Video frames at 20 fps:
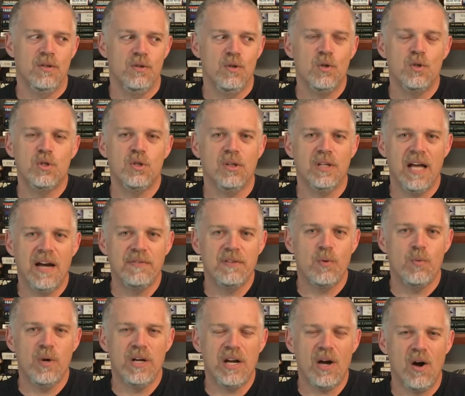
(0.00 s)
you still have
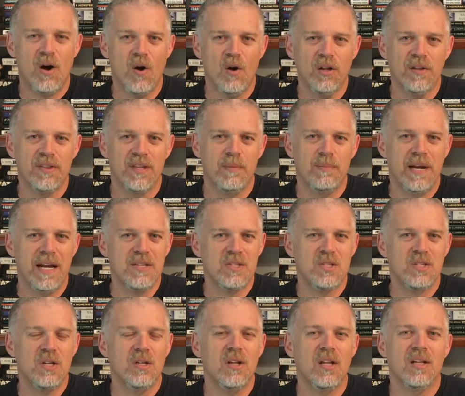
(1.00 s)
to win all of them, and that's
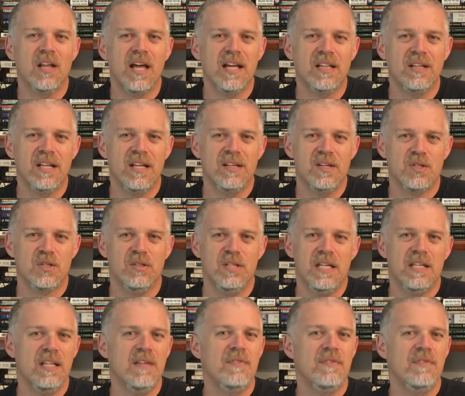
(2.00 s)
still unlikely in this league.